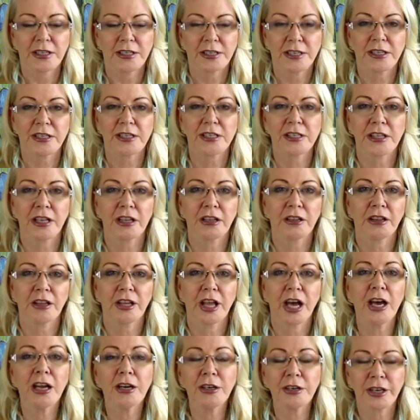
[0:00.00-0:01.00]
So, there's a
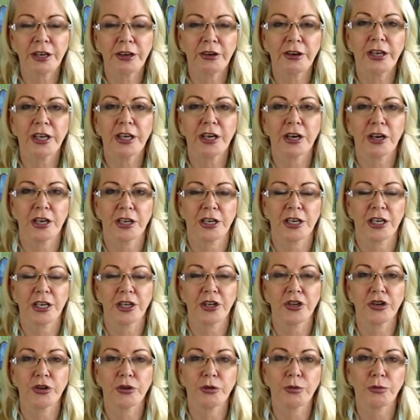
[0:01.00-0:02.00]
lot going on
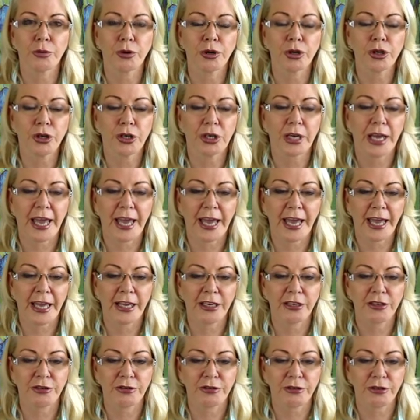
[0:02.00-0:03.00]
in your work
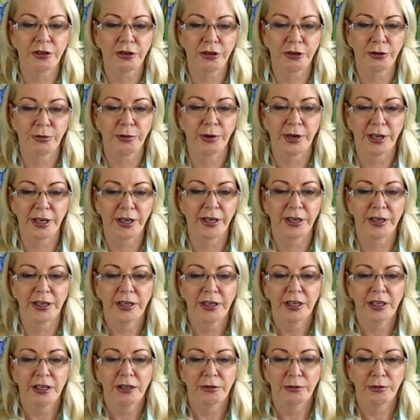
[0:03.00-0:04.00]
and your career
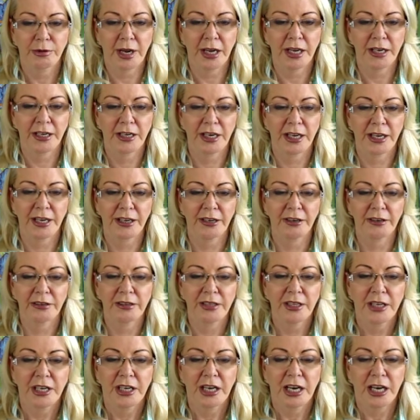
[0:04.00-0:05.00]
right now.
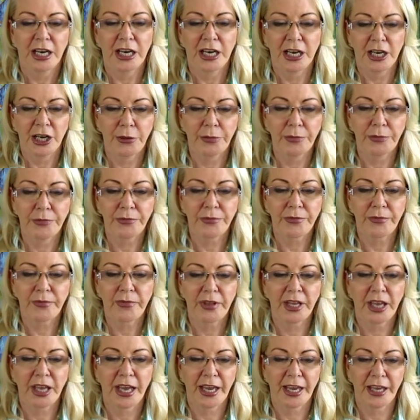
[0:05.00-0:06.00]
Um,
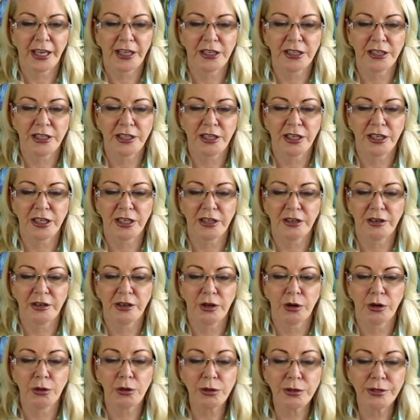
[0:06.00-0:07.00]
and
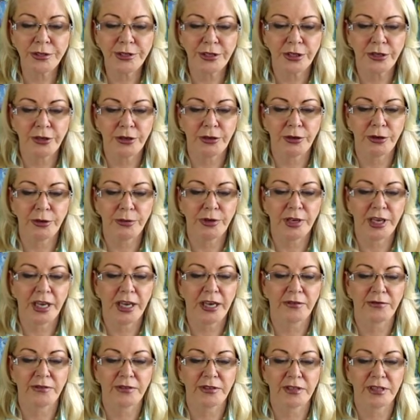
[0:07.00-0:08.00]
also we
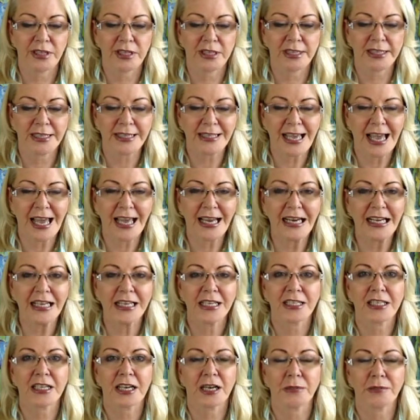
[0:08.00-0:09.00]
have the sun
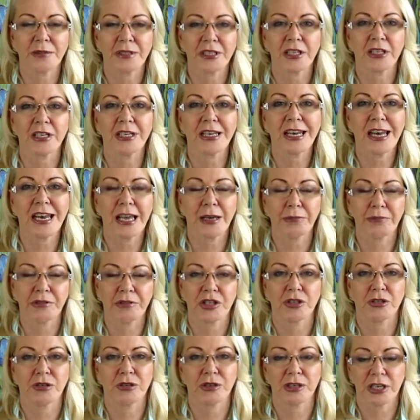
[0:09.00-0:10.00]
is opposite
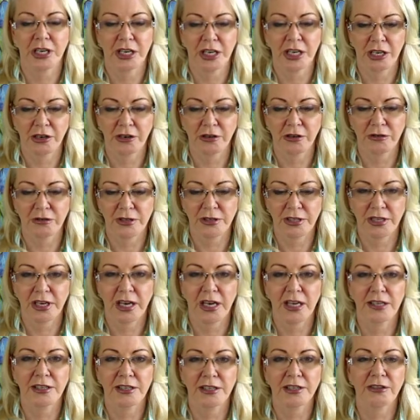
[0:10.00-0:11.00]
neptune in your
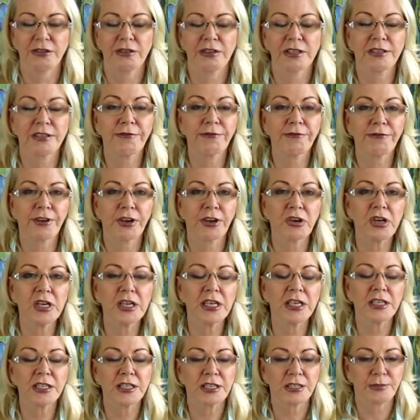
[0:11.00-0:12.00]
sign so it's very
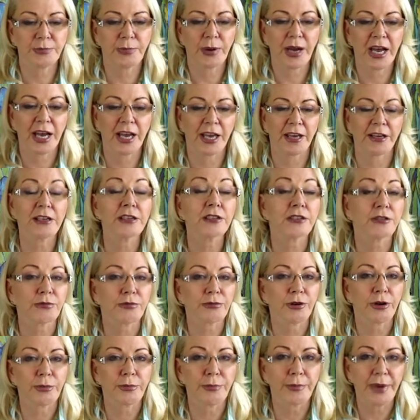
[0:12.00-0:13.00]
inspired it's
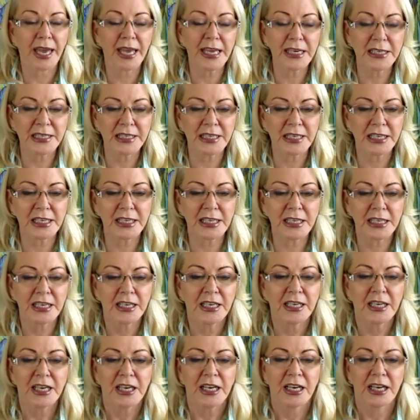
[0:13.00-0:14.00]
romantic
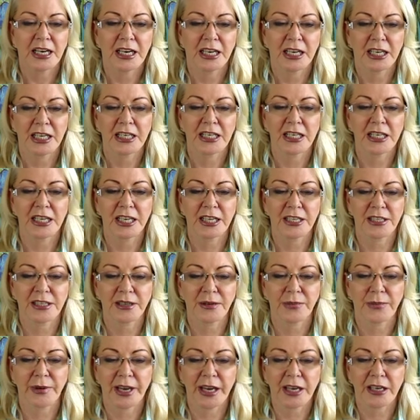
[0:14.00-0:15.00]
uh, it's
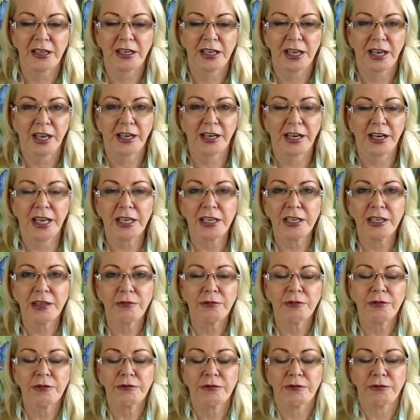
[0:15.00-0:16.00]
about connecting
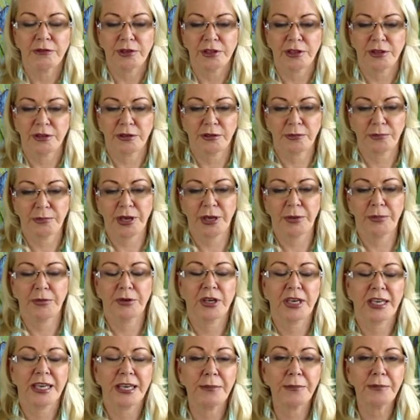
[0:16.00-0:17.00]
with, with people
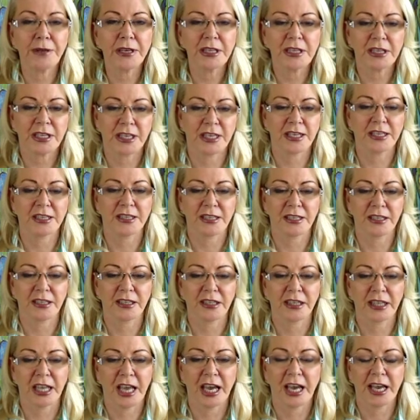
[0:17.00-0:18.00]
keeping things
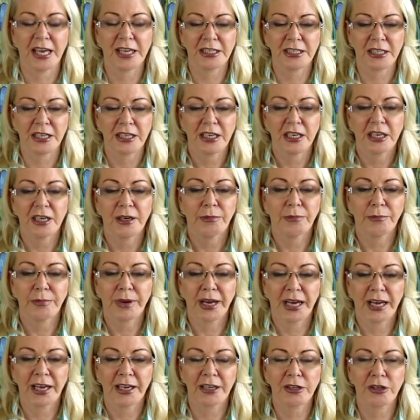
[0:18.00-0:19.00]
light
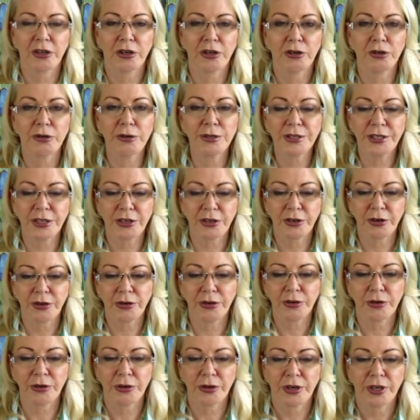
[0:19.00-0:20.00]
but also
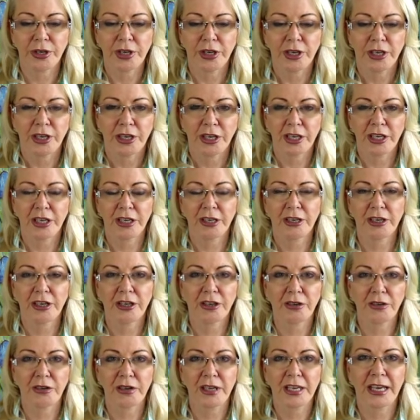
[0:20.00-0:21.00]

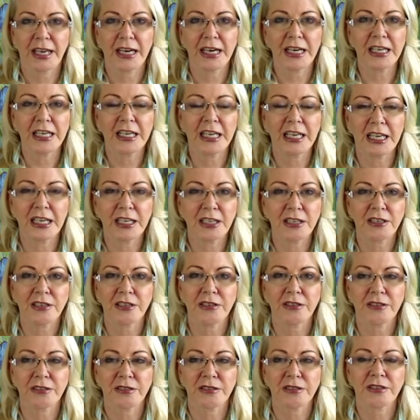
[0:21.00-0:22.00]
you know, getting
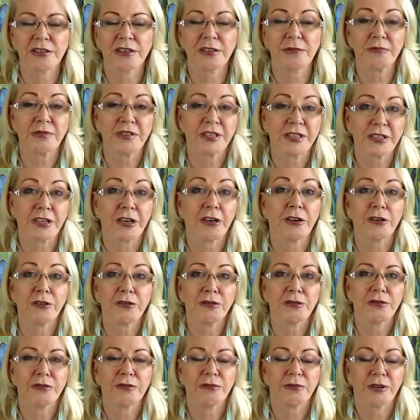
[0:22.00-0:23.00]
into some
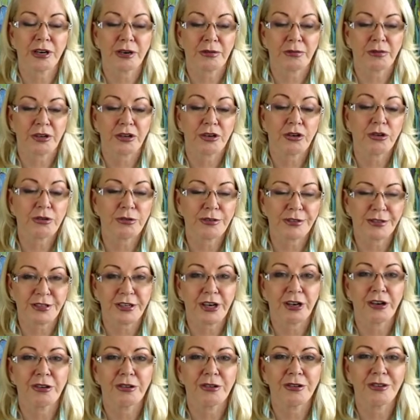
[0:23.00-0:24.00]
soul, what I would call
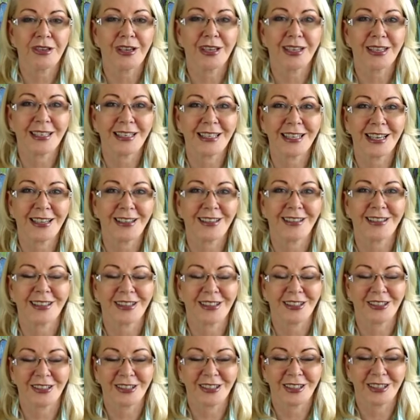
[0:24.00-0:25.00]
soul a depth,
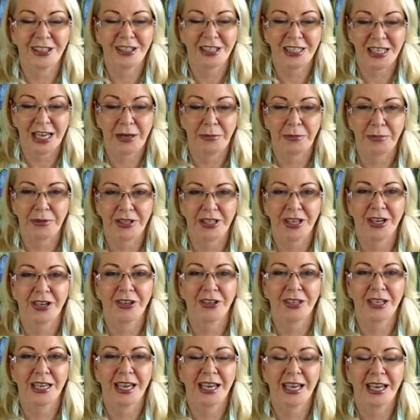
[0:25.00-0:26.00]
a depth.
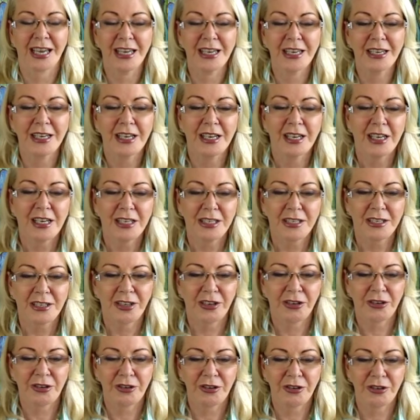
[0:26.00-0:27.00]
Okay,
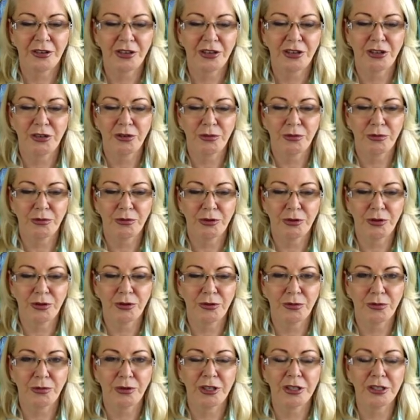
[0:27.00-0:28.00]
so you
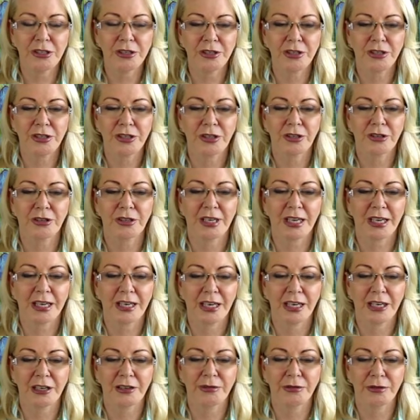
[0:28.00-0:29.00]
you want to
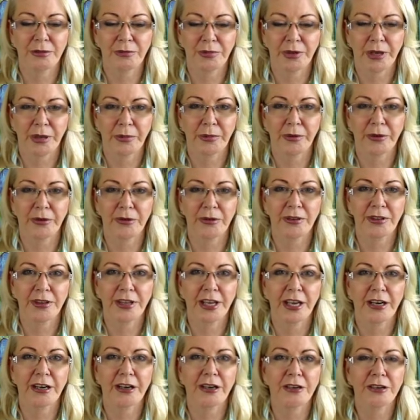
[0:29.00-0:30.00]
connect with people
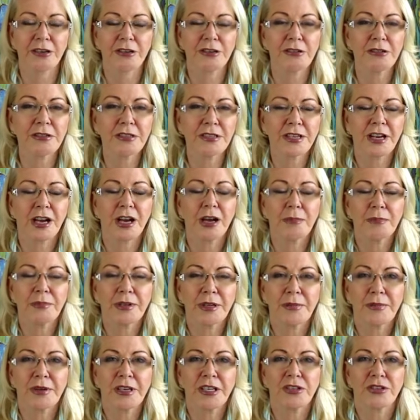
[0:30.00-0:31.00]
that, of course,
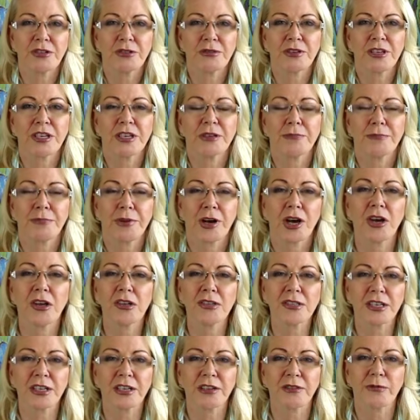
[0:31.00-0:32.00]
complement you in a
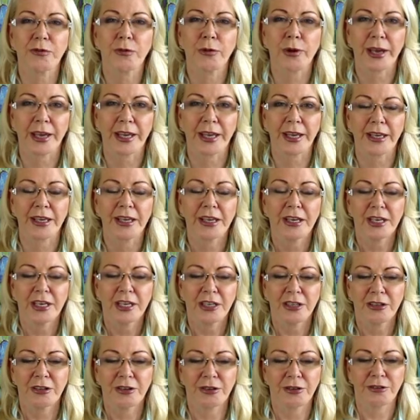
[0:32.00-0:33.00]
positive way.
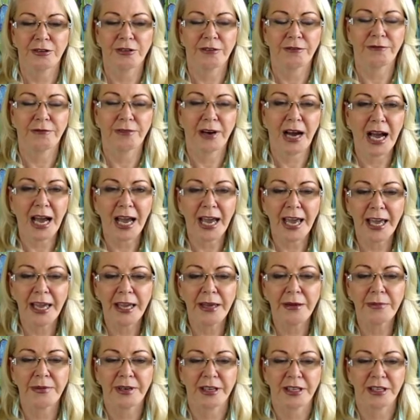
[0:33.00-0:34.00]
You know, the
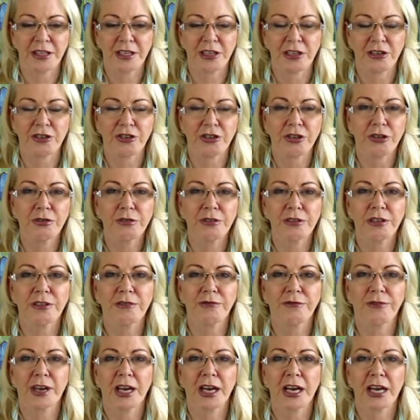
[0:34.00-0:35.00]
vibe and the
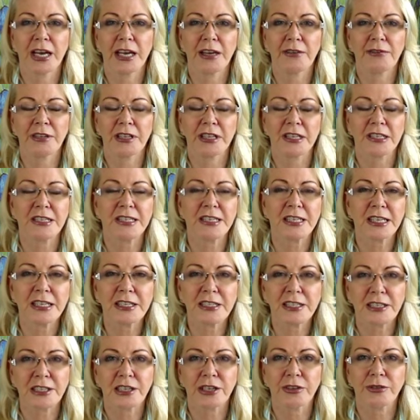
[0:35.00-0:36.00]
intuitive vibe and the
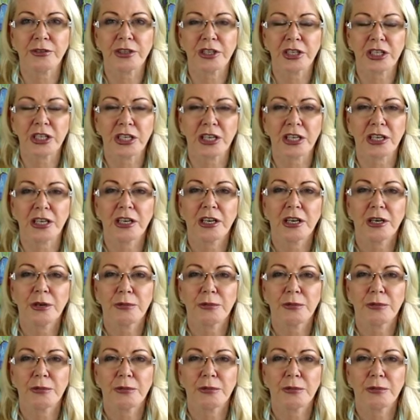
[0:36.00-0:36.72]
sensitivity